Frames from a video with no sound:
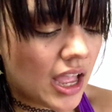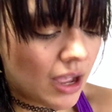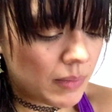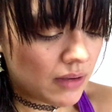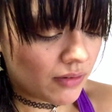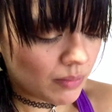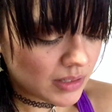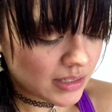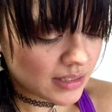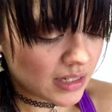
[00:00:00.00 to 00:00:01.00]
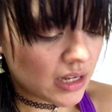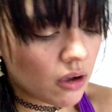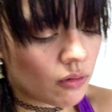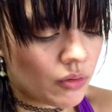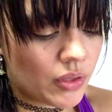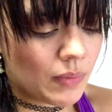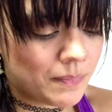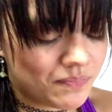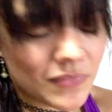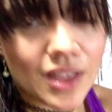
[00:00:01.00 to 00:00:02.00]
How many fragments does it need? Oh, only one.